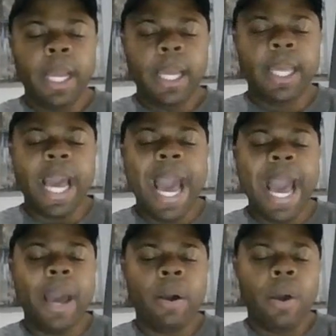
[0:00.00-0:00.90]

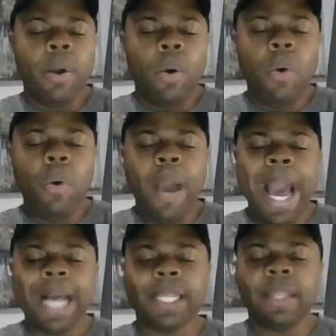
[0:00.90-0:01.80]
Yet, who
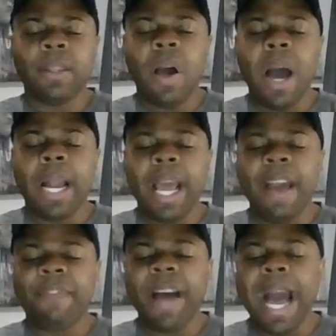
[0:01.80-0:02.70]
hasn't thought
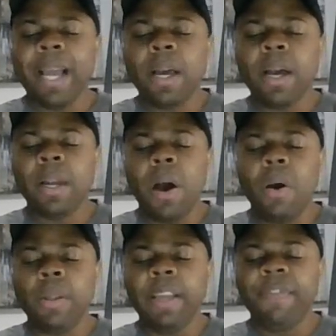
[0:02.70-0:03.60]
if I could
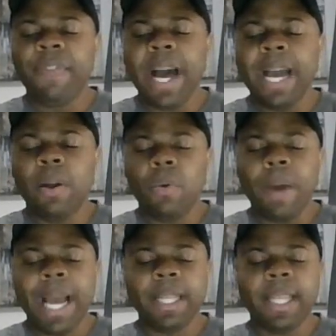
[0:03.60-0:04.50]
only find the
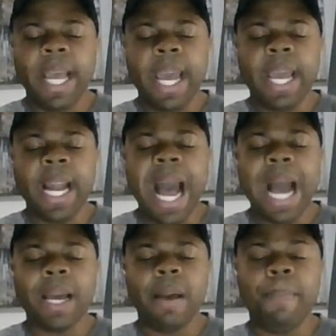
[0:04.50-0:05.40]
right thing,
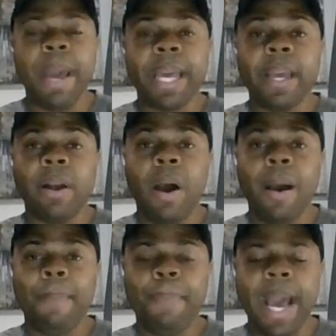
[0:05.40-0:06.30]
I could make it
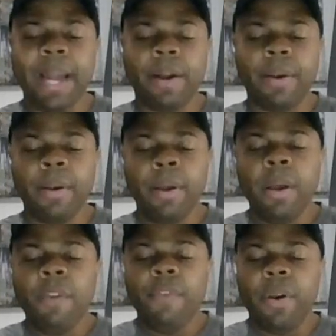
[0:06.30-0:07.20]
all better?
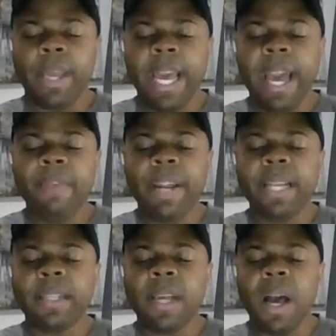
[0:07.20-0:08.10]

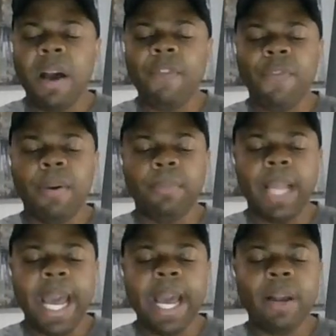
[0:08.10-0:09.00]
Forgiveness comes from
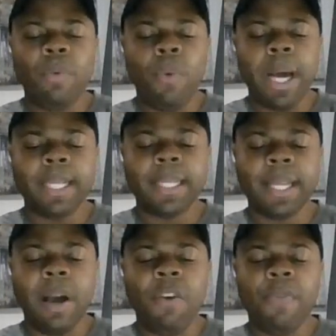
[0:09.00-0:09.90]
laying
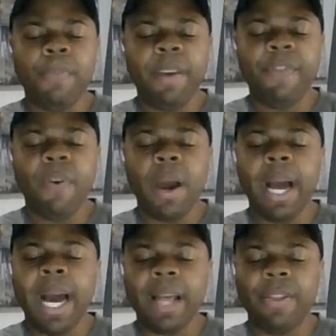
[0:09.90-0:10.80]
oneself before
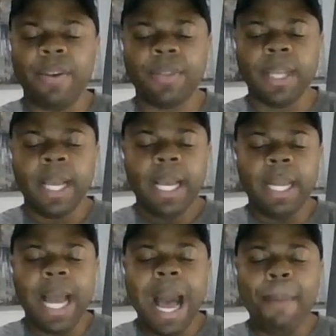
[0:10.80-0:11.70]
others,
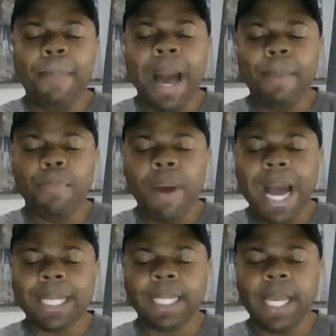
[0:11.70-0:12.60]
not by
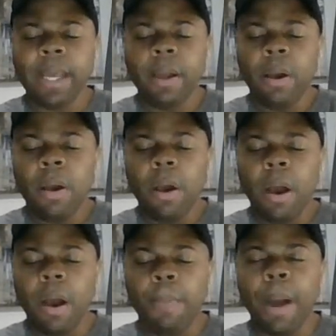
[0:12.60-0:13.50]
proxy
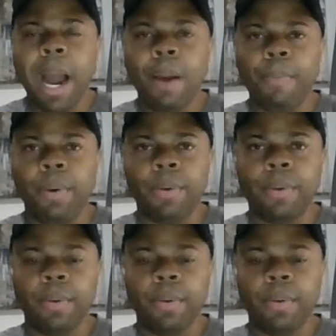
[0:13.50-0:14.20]
or barble.